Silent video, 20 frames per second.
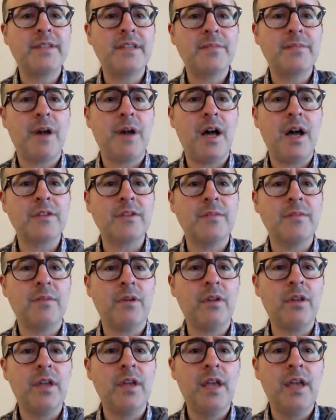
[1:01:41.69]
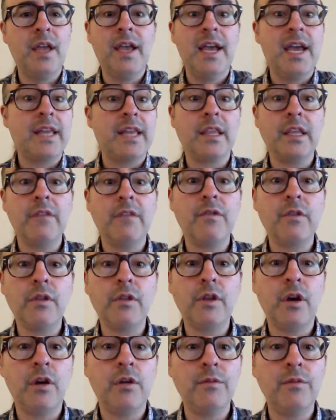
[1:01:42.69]
as possible and leave it
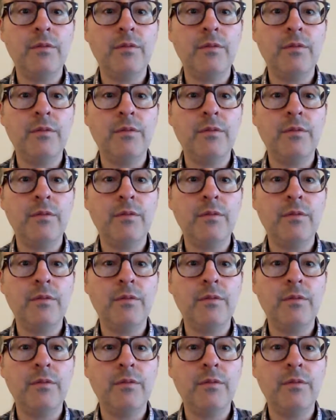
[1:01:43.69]
alone.